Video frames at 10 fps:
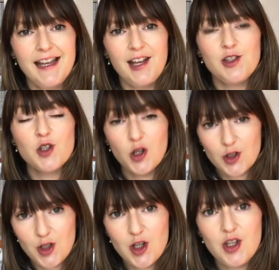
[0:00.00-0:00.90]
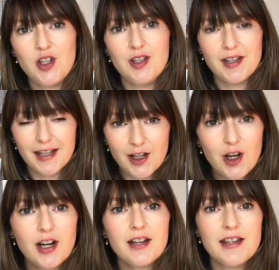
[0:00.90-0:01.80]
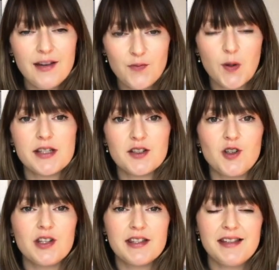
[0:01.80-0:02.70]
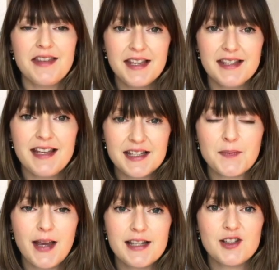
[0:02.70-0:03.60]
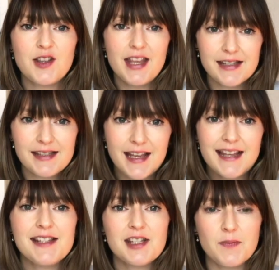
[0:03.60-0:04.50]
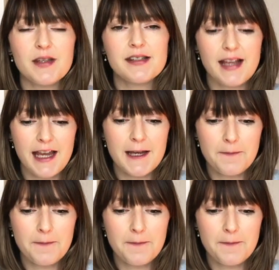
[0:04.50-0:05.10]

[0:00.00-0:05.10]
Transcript: And John knew and heard that voice of God that said, "This is my son, this is the Messiah."